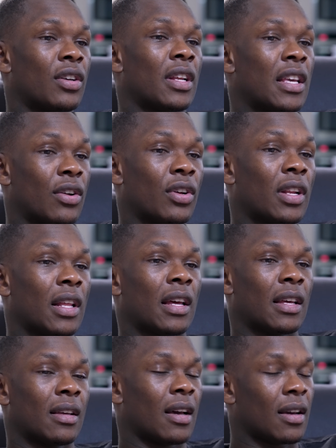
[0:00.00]
he could have,
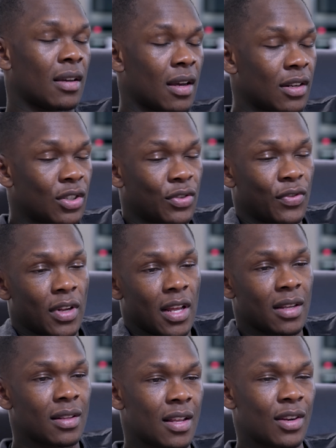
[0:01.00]
I just feel
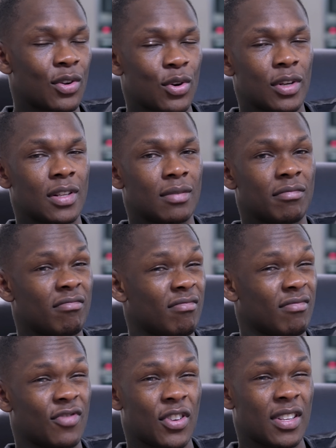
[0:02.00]
like let it go
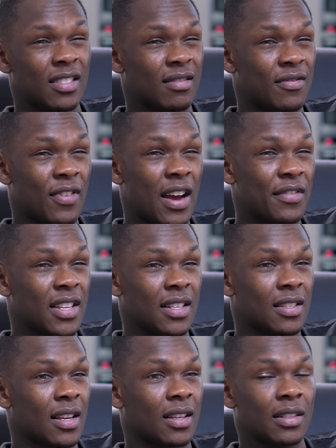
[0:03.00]
fucking
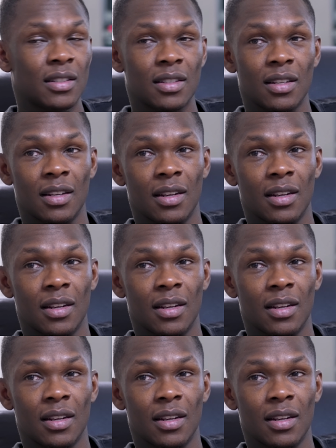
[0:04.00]
5-10 seconds.